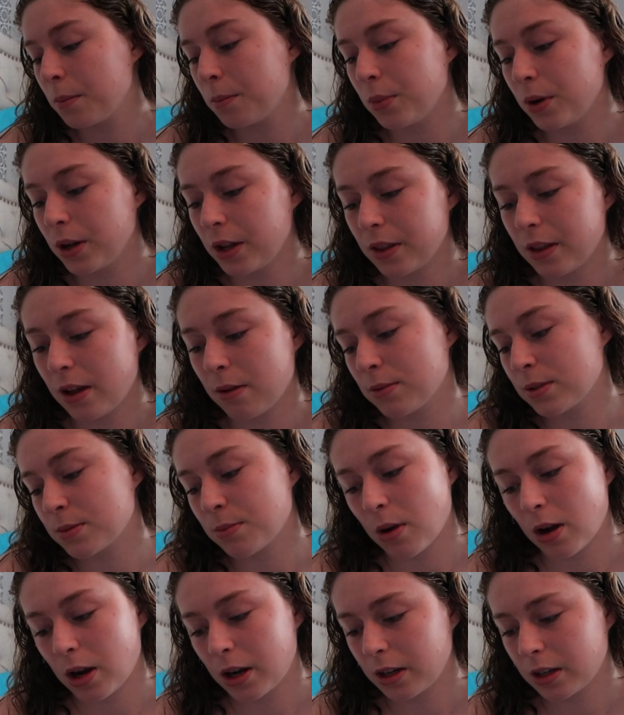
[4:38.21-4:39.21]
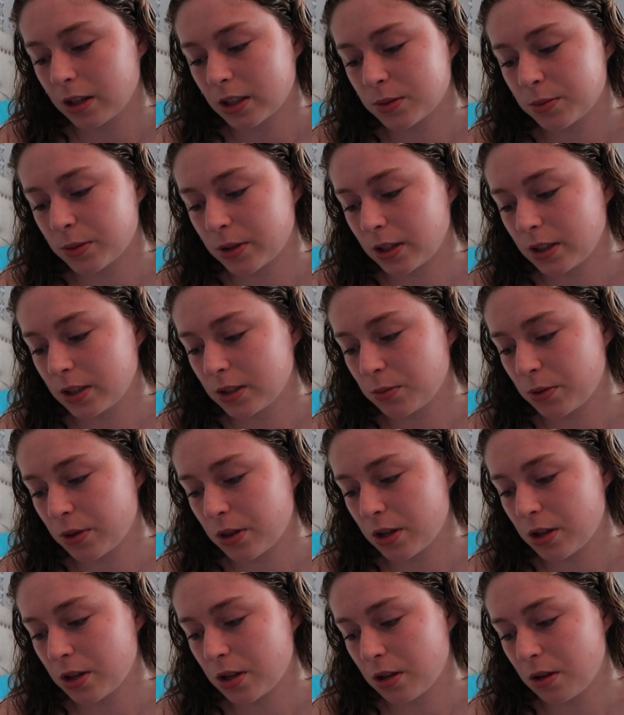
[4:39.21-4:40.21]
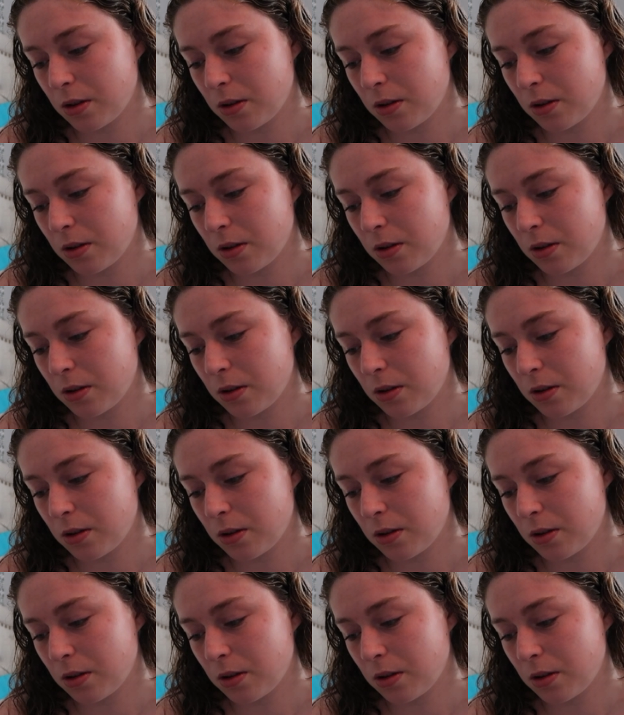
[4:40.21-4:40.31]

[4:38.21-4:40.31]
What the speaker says: but that was my experience with it.